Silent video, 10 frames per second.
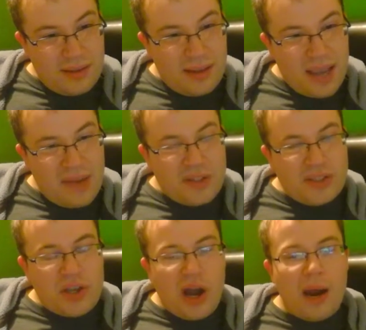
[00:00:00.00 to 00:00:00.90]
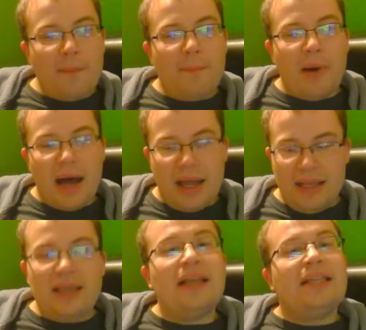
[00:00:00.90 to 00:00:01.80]
Ava Starr, but
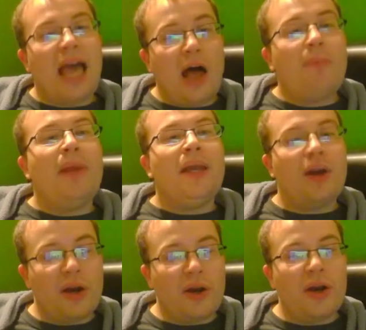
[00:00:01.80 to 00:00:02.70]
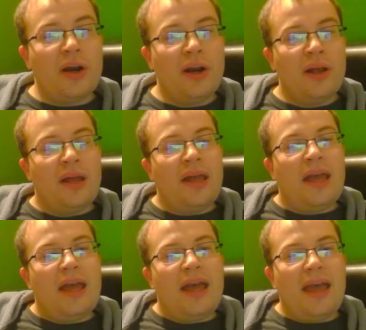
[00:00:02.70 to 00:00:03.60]
is helping her.
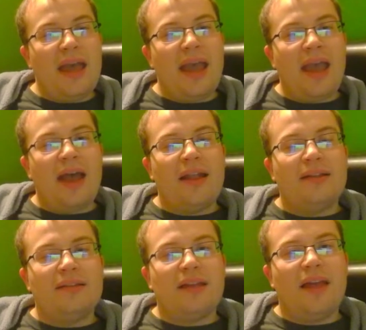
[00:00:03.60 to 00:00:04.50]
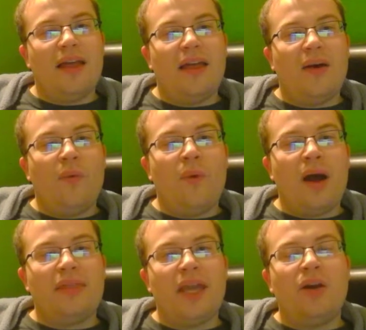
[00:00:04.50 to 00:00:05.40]
And
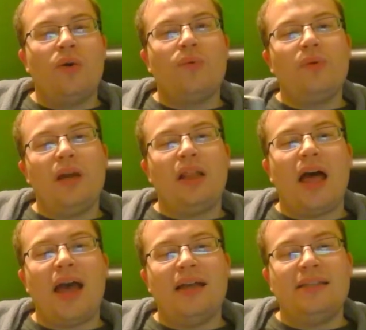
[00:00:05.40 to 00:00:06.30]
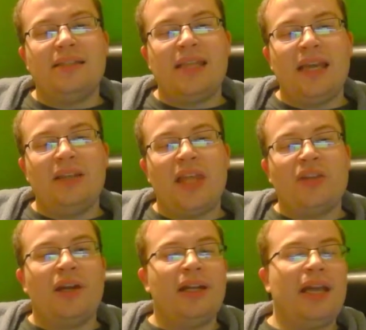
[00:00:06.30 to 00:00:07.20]
what they don't realize is they
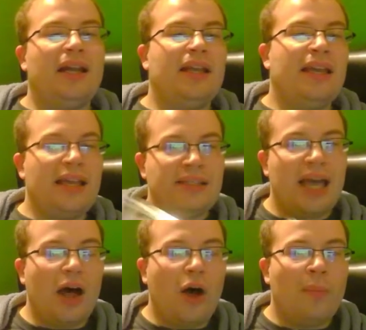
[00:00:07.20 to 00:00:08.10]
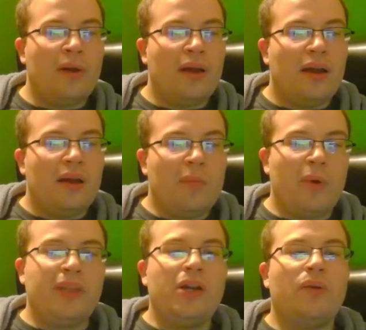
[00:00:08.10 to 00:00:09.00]
try to get his help, but
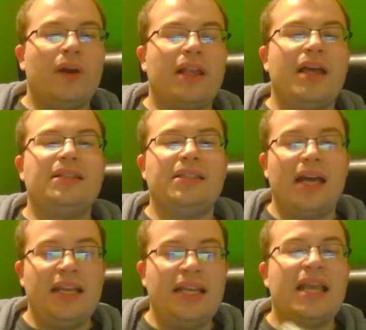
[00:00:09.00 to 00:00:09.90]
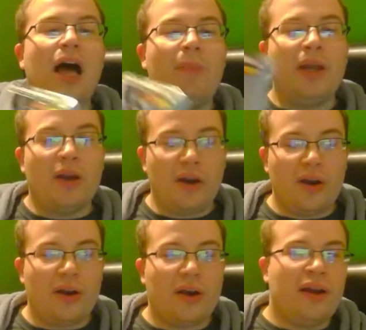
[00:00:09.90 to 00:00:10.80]
what they don't realize is that he's helping
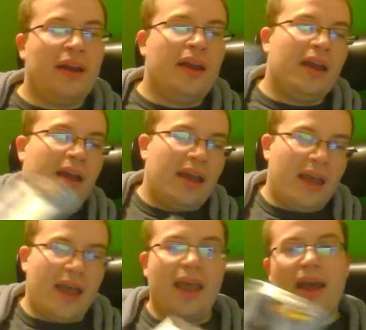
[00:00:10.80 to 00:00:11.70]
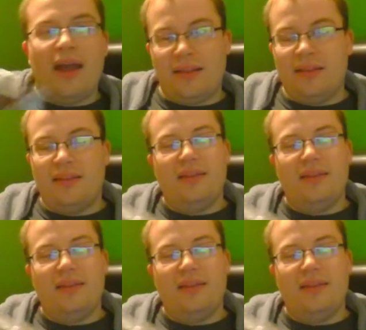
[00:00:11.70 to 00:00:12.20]
her, and